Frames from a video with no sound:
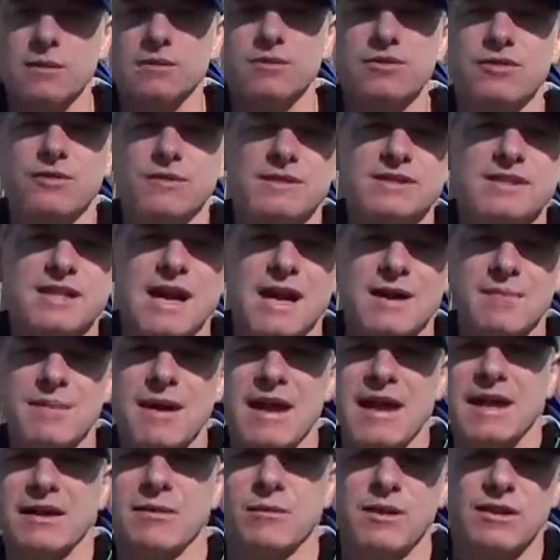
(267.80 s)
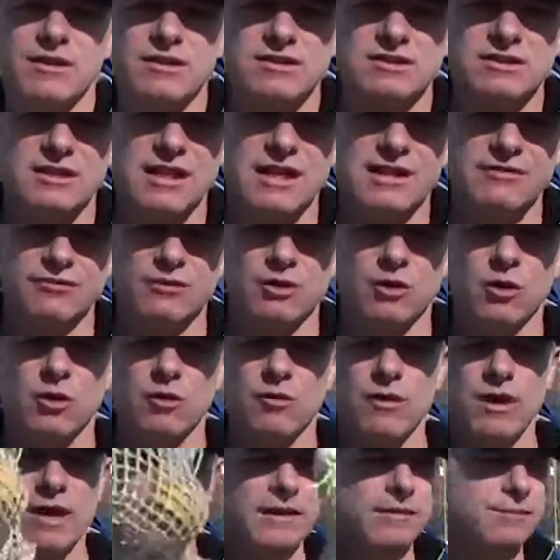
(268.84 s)
comes from the top hand, whether it's left or
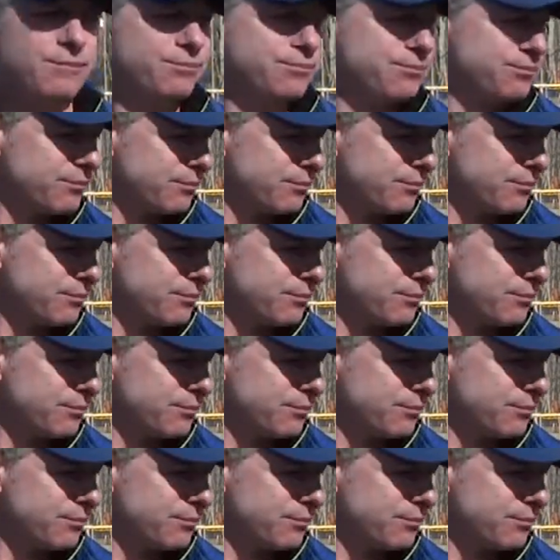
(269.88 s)
right.